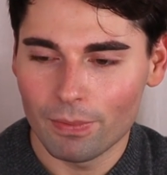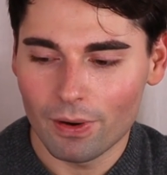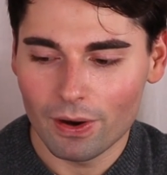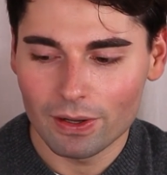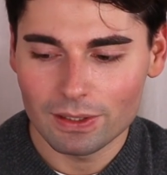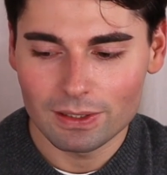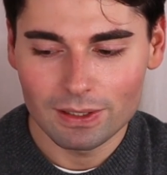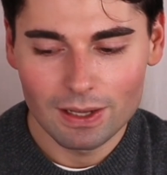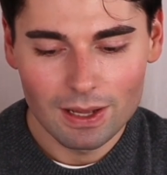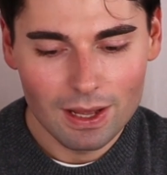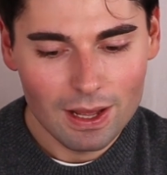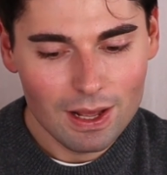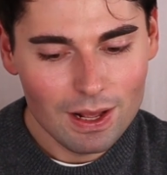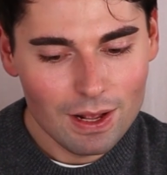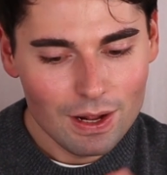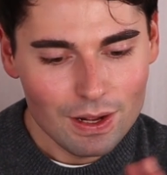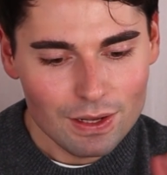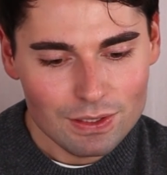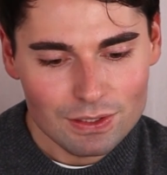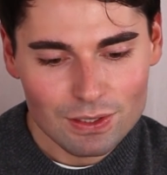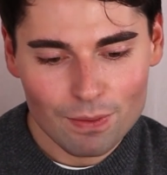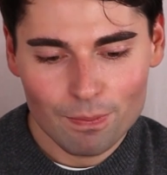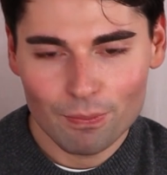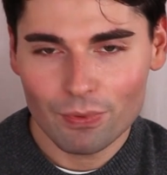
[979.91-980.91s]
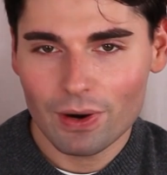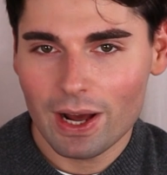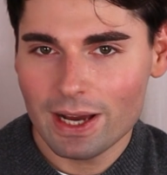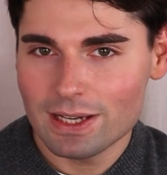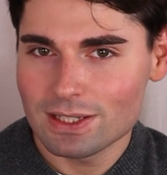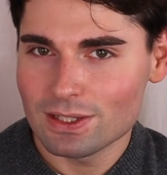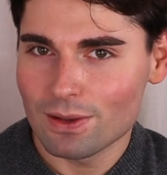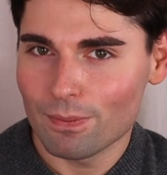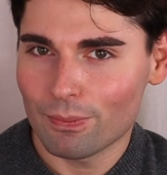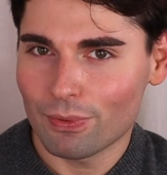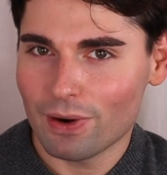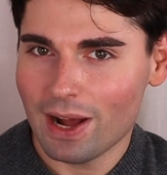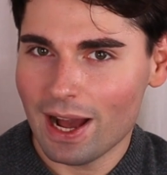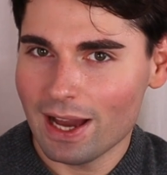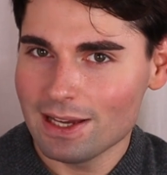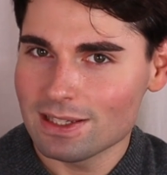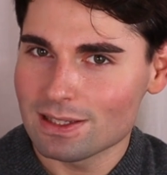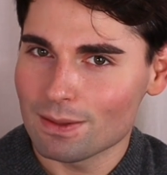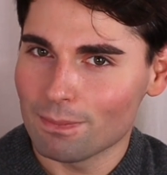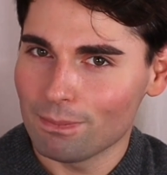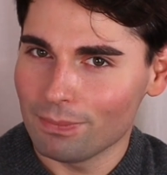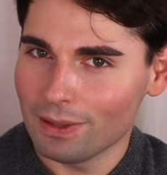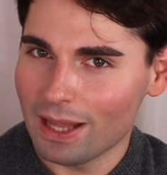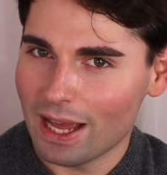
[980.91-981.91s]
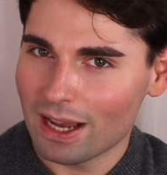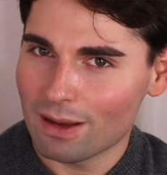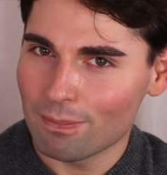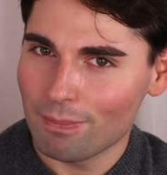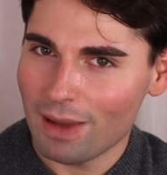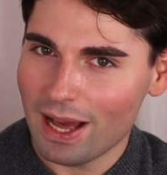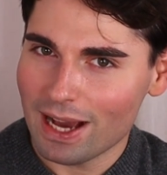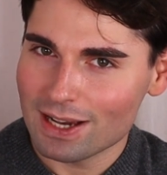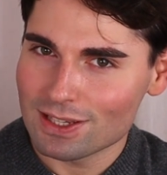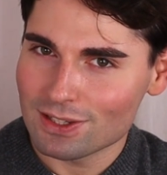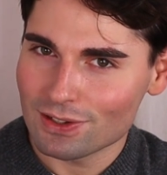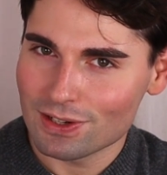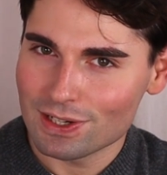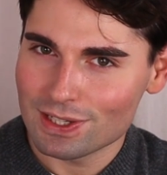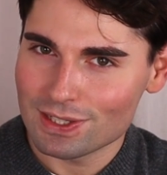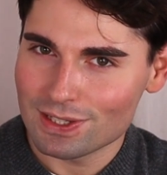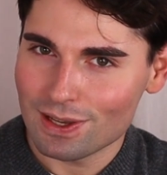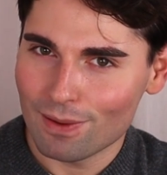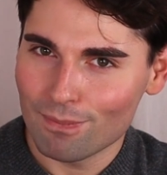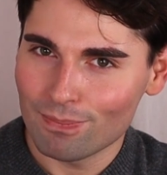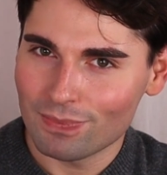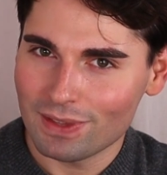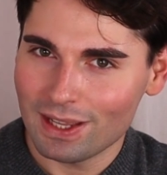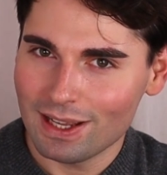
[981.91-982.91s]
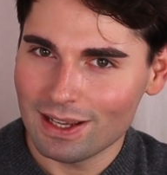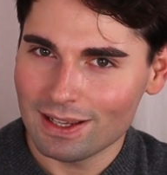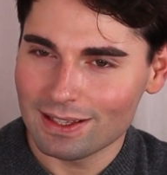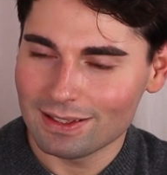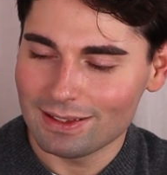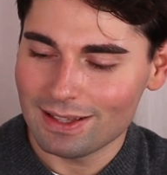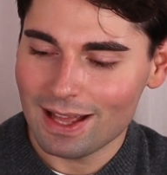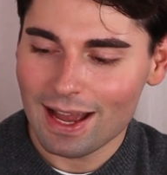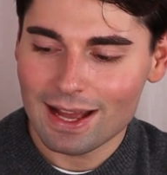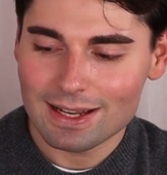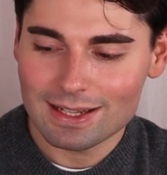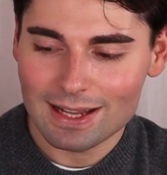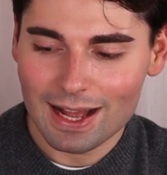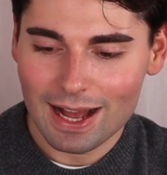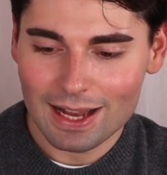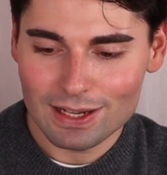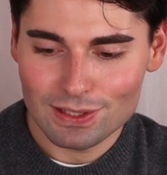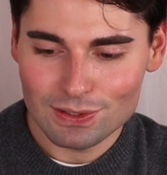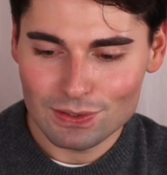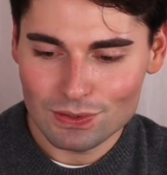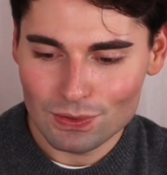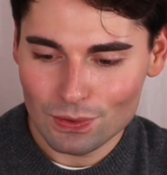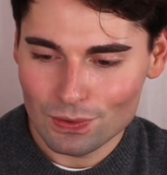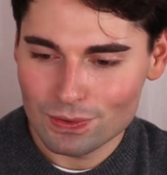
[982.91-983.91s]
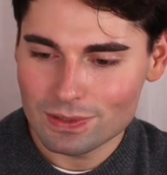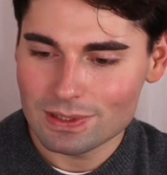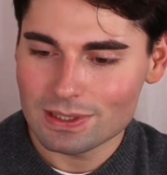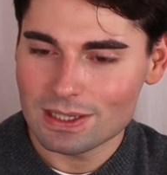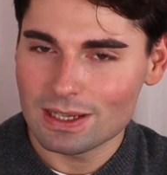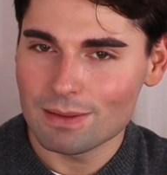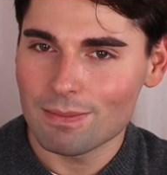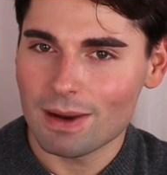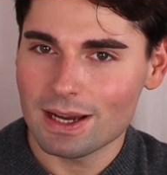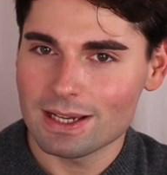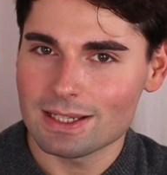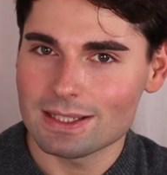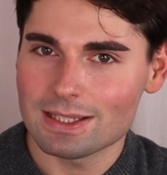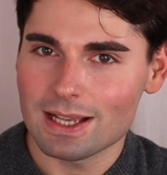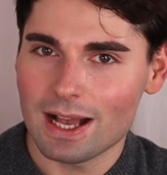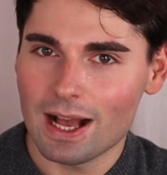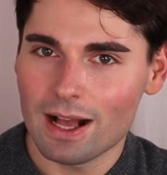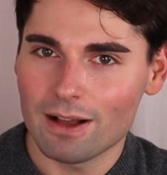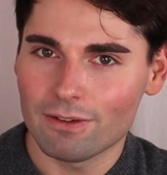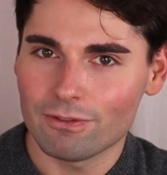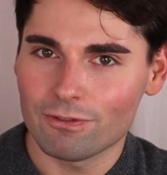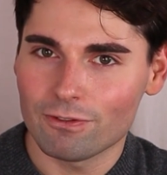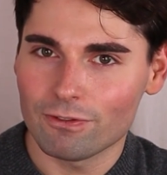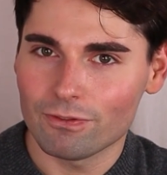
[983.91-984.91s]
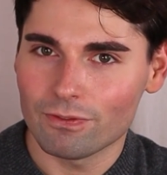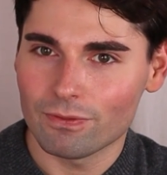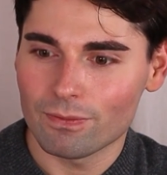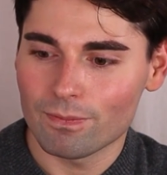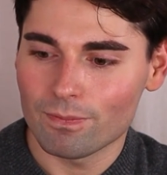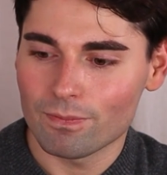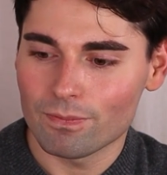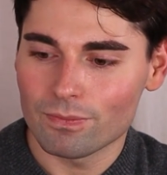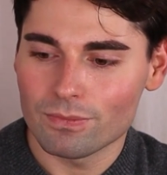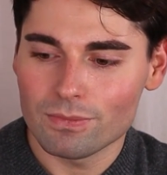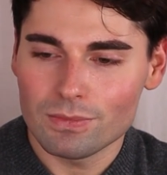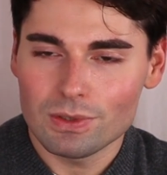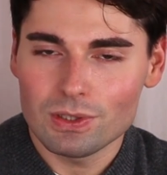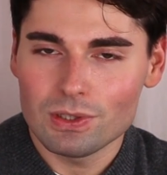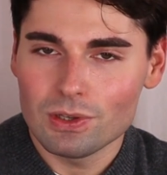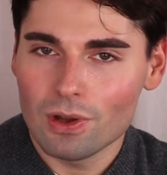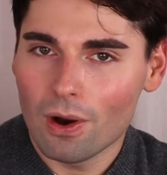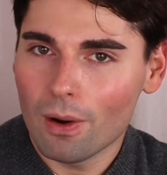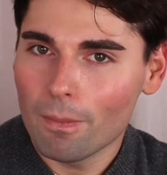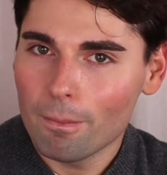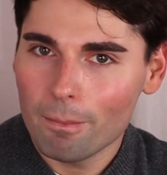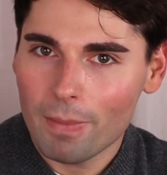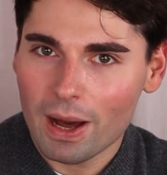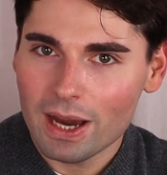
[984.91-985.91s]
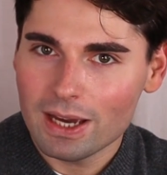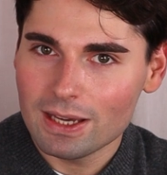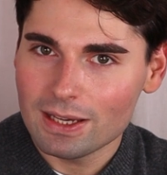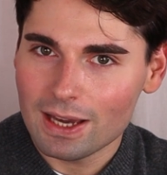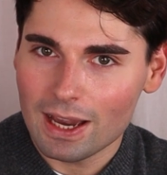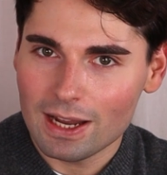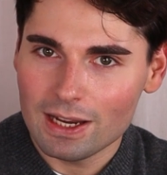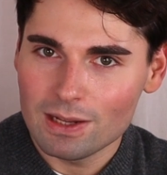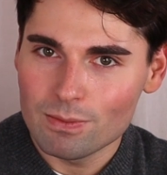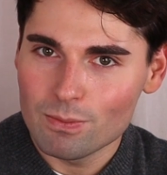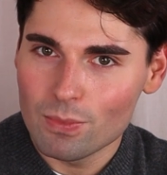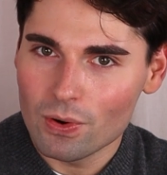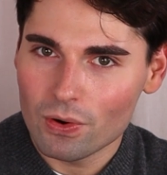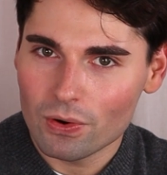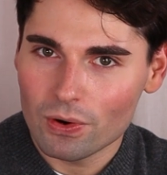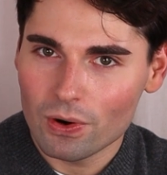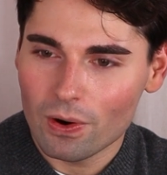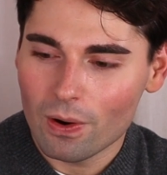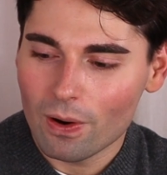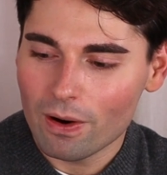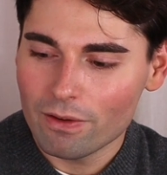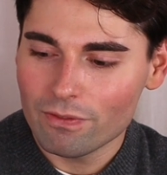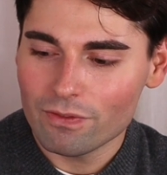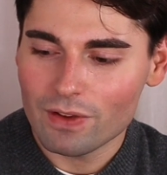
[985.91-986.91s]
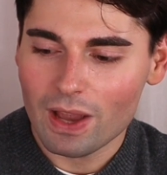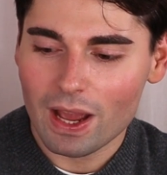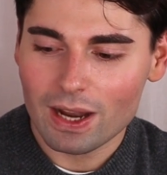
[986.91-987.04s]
But surprise, surprise, black bags are something that I don't see myself not buying any more of.